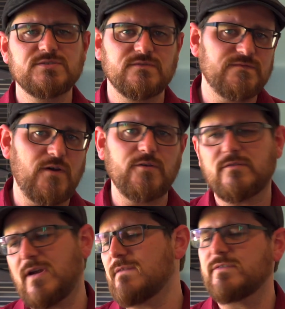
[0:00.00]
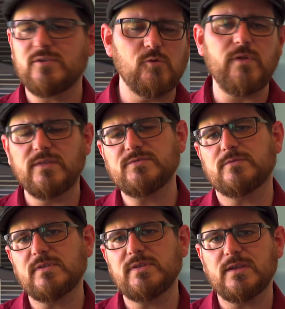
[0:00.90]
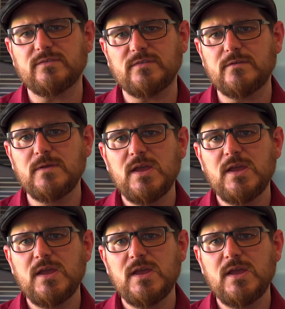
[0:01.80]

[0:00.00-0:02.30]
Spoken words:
photograph and all that sort of thing. So